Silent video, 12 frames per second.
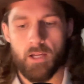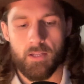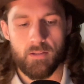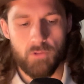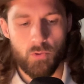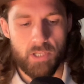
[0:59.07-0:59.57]

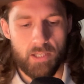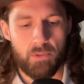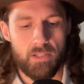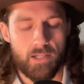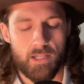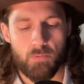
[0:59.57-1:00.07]
The views and
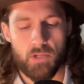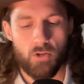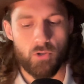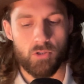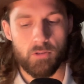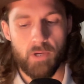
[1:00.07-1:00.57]
opinions I express here are
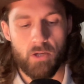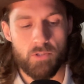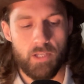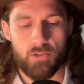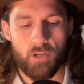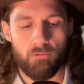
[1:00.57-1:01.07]
strictly my own
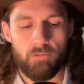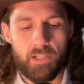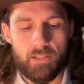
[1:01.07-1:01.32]
and do not reflect the